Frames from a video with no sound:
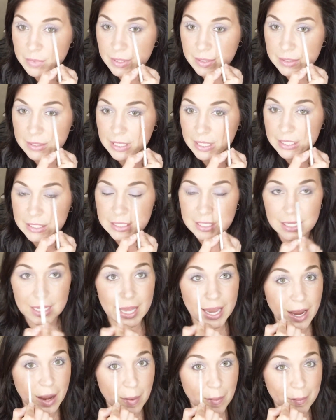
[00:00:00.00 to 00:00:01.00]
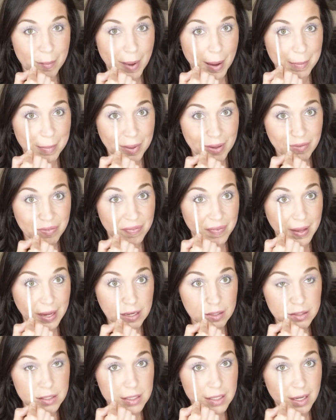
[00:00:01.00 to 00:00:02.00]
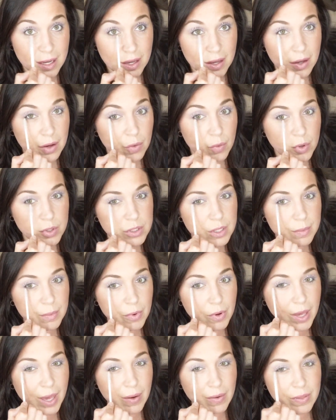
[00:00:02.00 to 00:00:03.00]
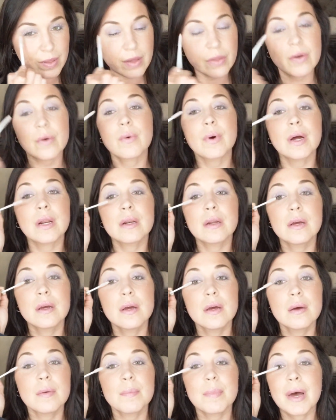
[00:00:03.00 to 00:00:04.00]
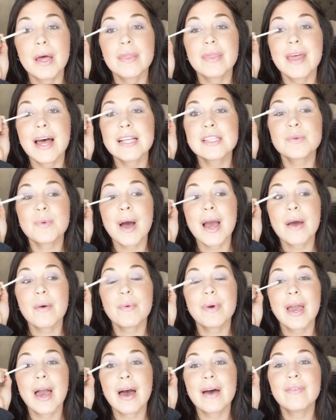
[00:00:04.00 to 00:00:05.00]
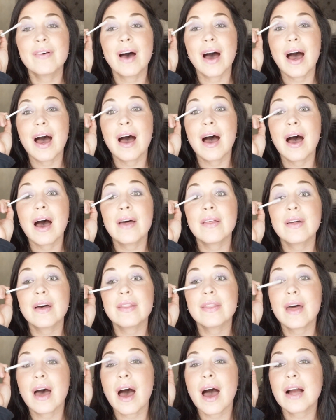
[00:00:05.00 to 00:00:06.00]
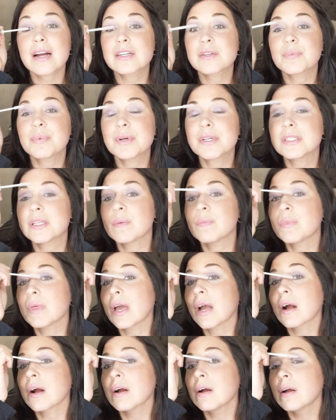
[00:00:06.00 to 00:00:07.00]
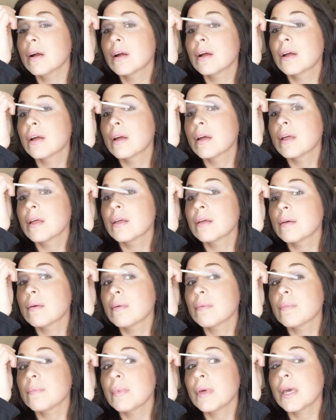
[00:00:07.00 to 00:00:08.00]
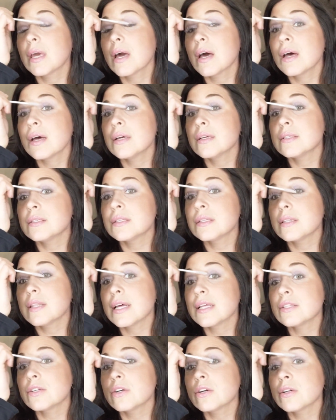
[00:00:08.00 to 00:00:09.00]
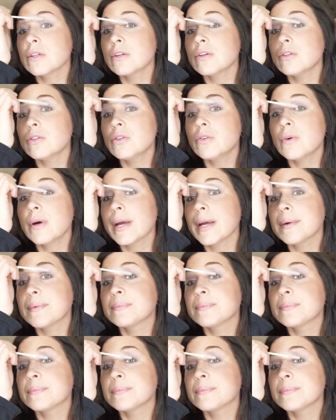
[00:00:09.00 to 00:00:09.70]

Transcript: likes to lay by my feet, which I'm okay with either one. But that's why we have the octopus up there, because that's her little toy.